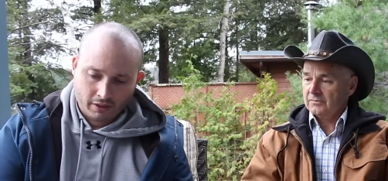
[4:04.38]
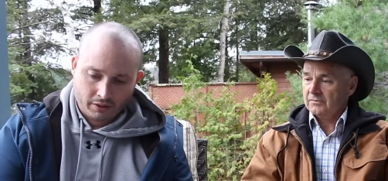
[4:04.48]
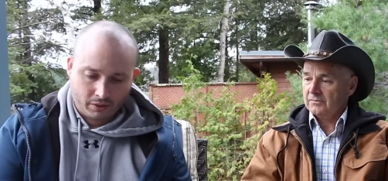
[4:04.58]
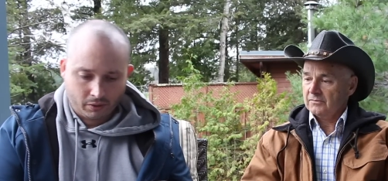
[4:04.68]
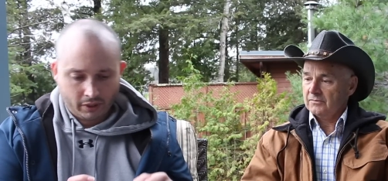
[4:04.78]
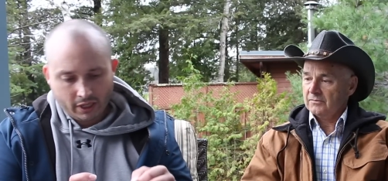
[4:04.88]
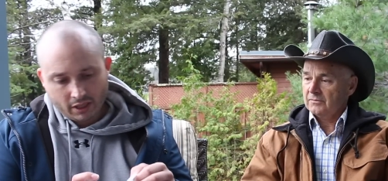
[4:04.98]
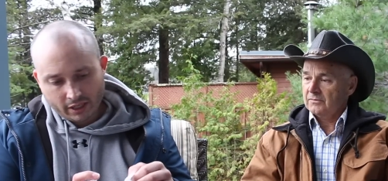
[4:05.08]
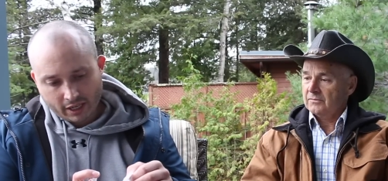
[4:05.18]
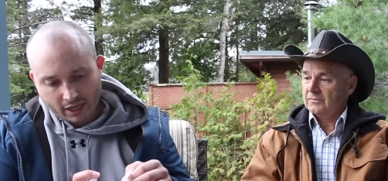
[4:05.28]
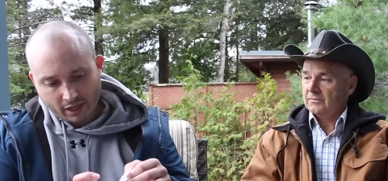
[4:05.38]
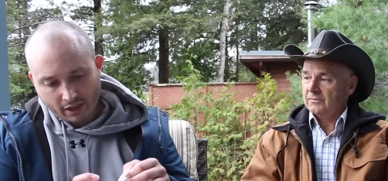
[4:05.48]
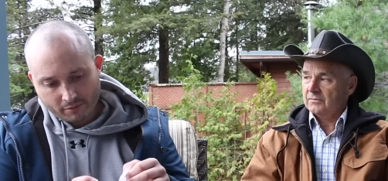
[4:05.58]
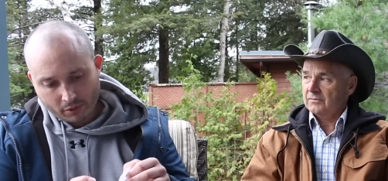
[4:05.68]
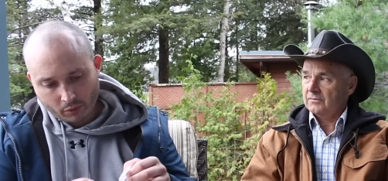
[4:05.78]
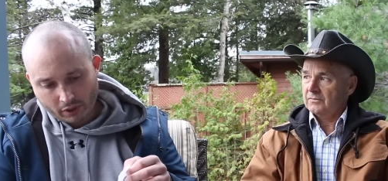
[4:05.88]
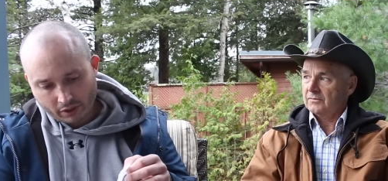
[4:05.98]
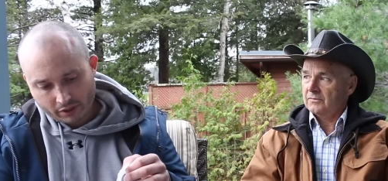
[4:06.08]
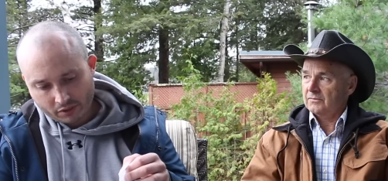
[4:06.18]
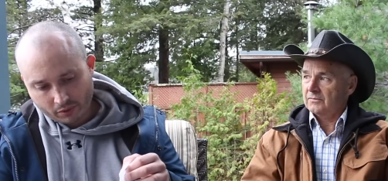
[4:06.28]
Speaker 1: So Neil and I have been
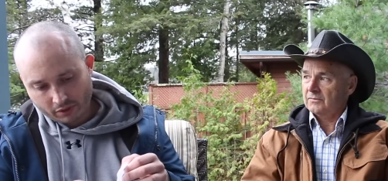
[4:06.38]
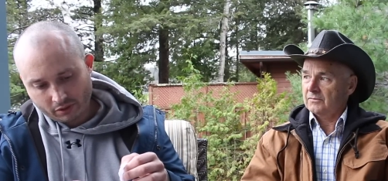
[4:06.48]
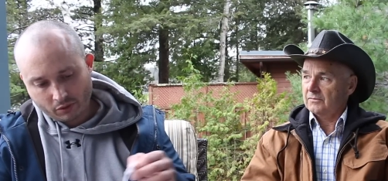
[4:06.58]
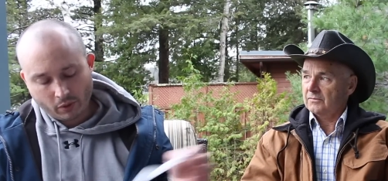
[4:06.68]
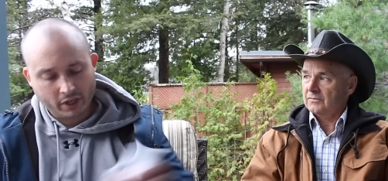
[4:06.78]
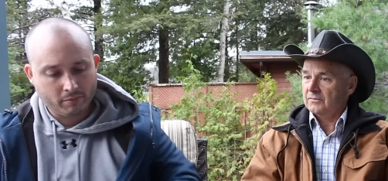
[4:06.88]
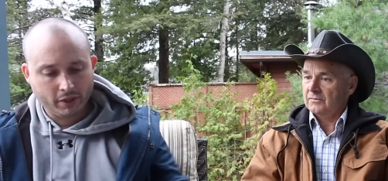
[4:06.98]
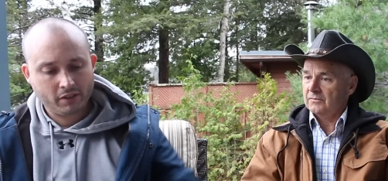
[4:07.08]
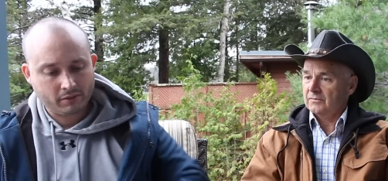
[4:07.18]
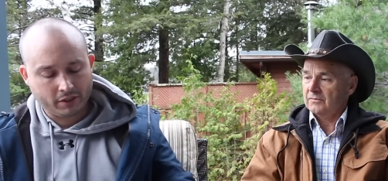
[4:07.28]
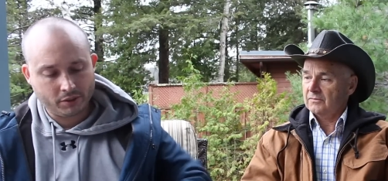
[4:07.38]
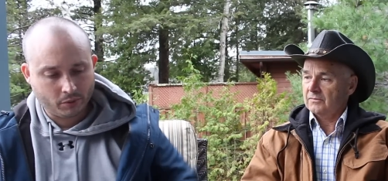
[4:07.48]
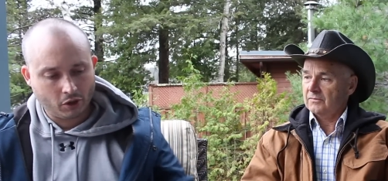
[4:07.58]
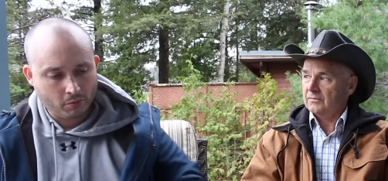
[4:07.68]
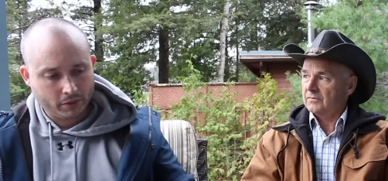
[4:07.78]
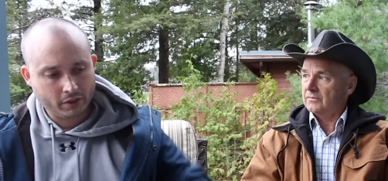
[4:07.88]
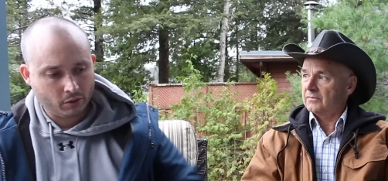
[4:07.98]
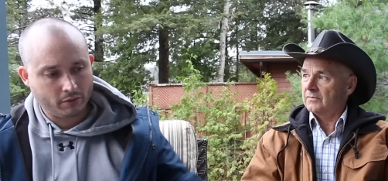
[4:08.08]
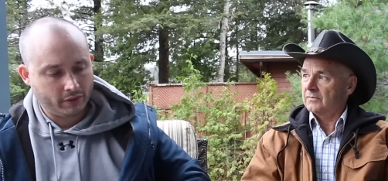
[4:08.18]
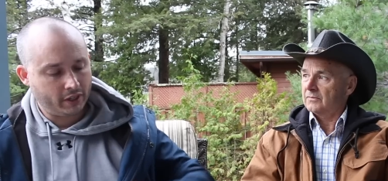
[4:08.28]
wearing this one quite a bit because we're hoping to
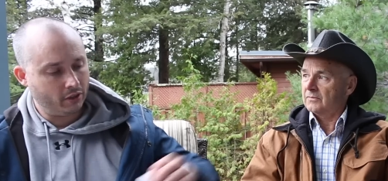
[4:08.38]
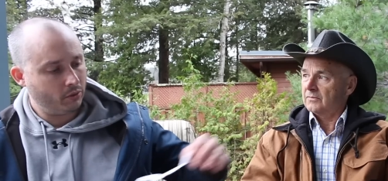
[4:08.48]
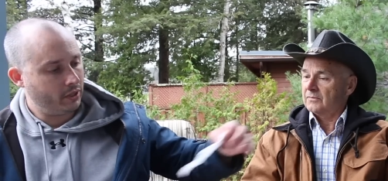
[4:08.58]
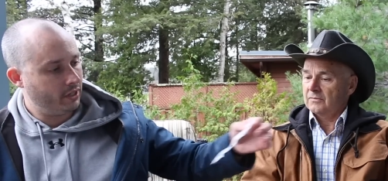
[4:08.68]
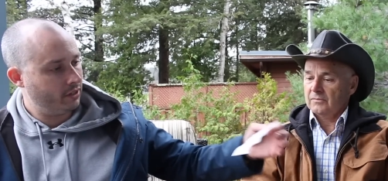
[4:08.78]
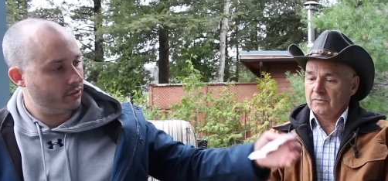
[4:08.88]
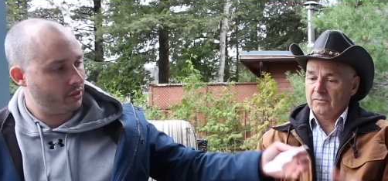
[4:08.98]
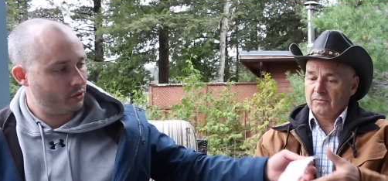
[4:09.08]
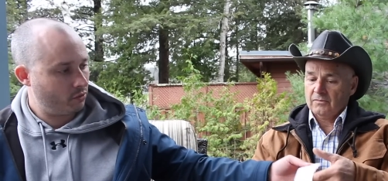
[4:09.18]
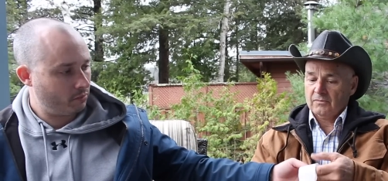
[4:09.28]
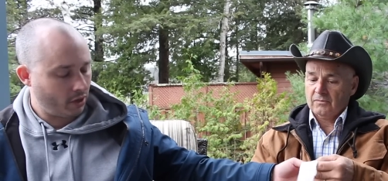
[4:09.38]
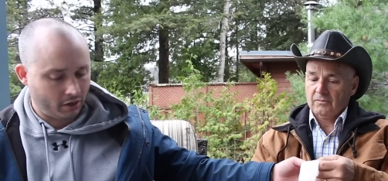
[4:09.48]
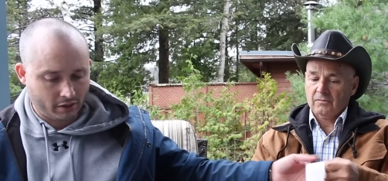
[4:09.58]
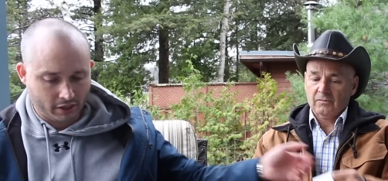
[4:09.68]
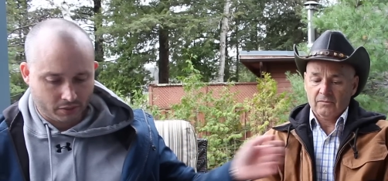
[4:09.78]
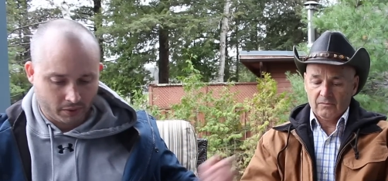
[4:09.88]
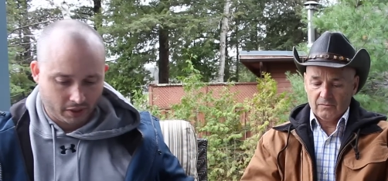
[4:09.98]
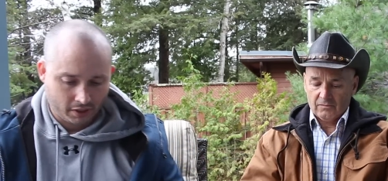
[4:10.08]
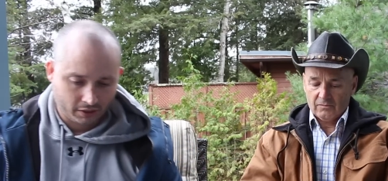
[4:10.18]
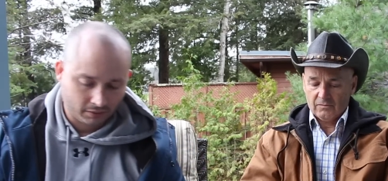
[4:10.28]
do a video in Central Park next
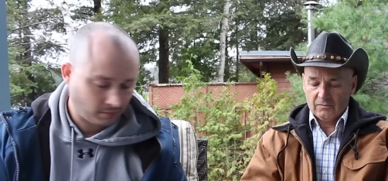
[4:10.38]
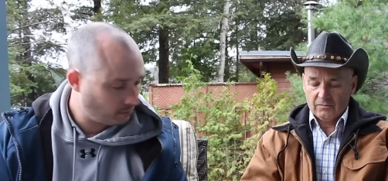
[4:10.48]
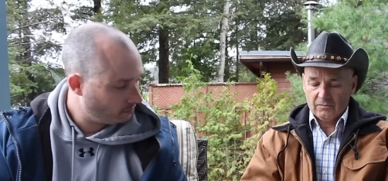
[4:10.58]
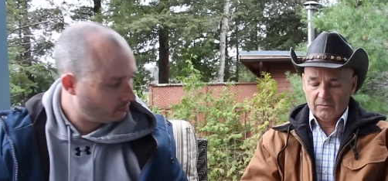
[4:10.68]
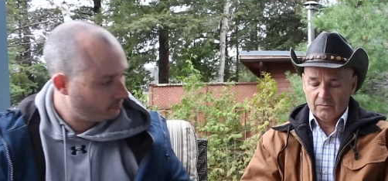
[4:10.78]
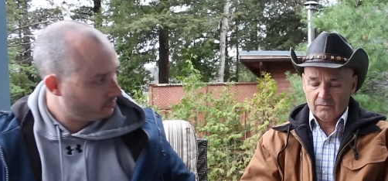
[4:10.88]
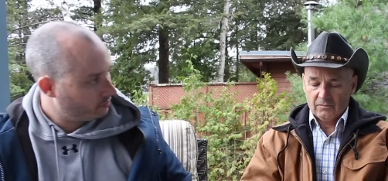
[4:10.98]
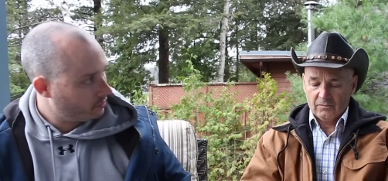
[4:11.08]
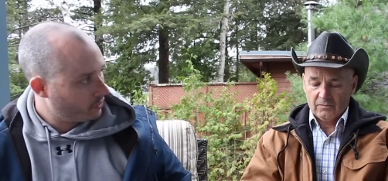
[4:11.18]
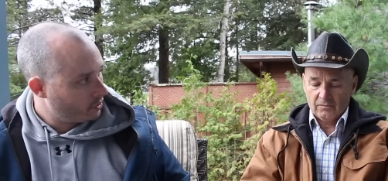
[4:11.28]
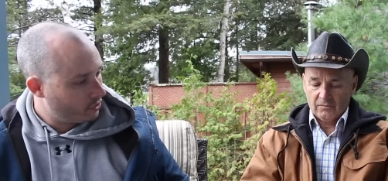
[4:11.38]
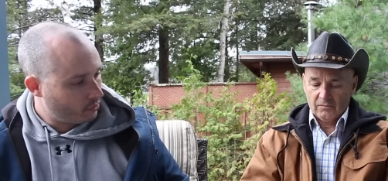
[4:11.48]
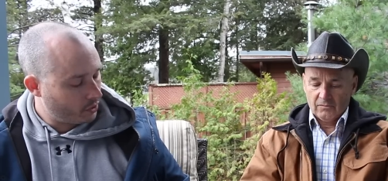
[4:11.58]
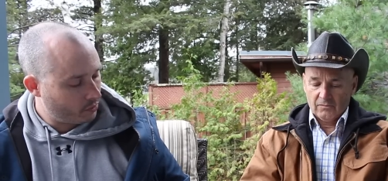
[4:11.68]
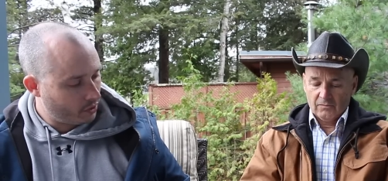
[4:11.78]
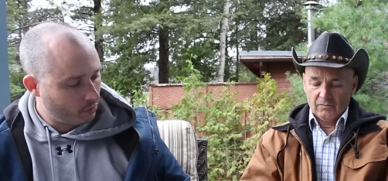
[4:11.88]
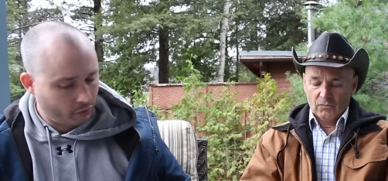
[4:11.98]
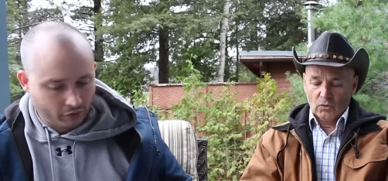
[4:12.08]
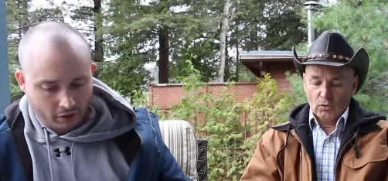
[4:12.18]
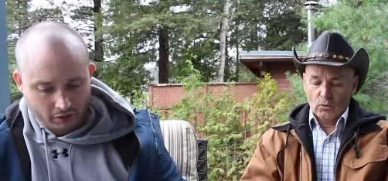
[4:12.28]
Speaker 2: week. So which one do you
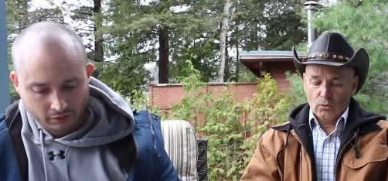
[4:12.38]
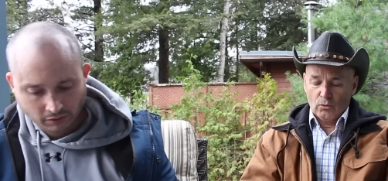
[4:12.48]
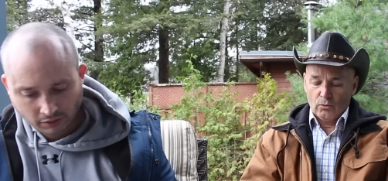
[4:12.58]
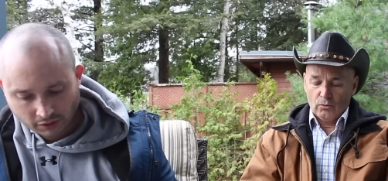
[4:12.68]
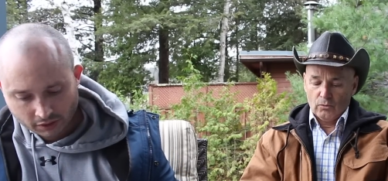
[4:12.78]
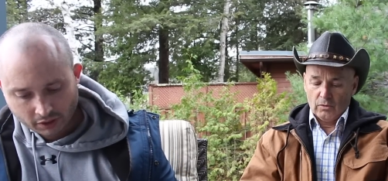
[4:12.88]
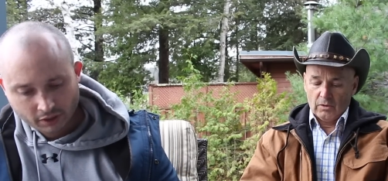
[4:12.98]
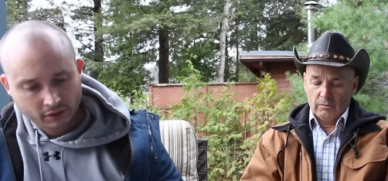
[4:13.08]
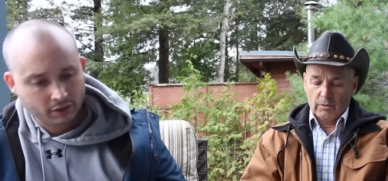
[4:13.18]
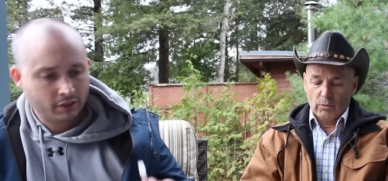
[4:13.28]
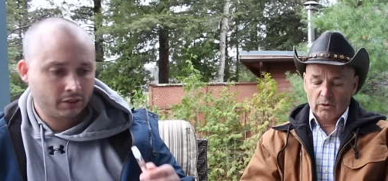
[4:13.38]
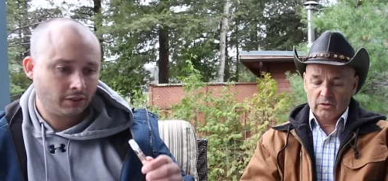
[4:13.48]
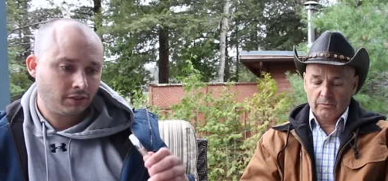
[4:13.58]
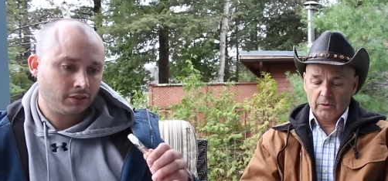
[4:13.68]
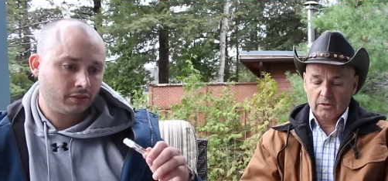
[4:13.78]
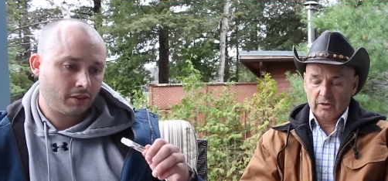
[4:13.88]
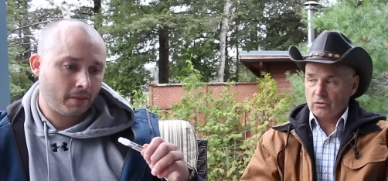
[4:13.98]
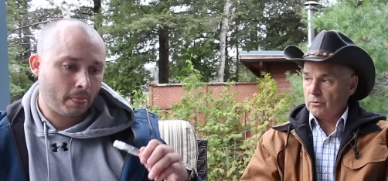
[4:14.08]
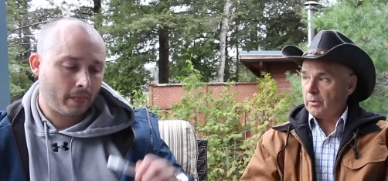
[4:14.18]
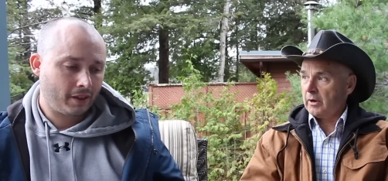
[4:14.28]
prefer? Can we wear something in
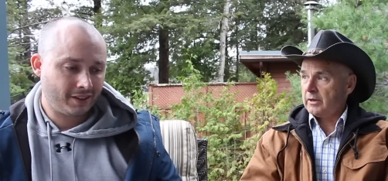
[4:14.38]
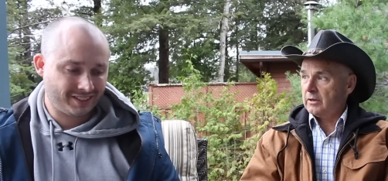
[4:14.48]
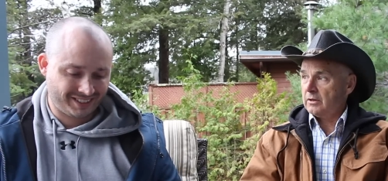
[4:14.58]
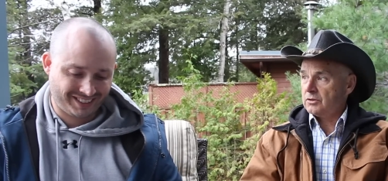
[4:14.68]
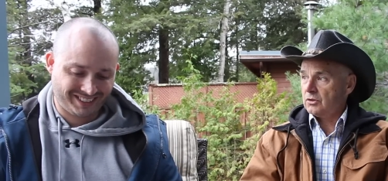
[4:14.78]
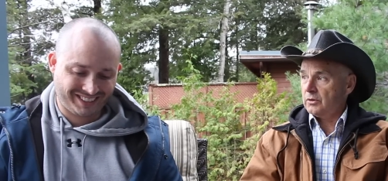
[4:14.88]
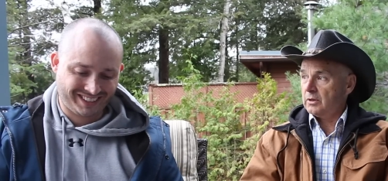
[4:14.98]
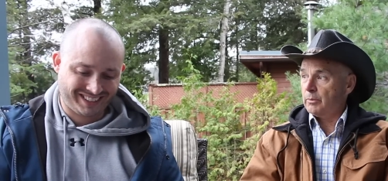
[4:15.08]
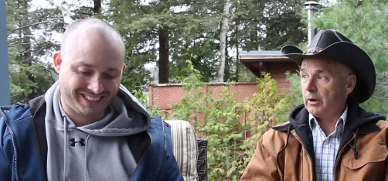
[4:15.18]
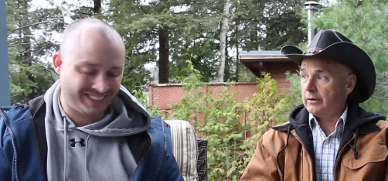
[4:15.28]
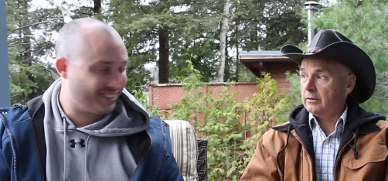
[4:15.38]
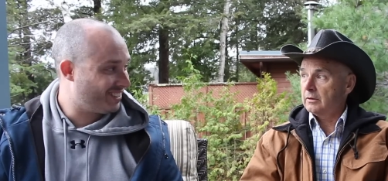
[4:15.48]
Central Park and also in the barn?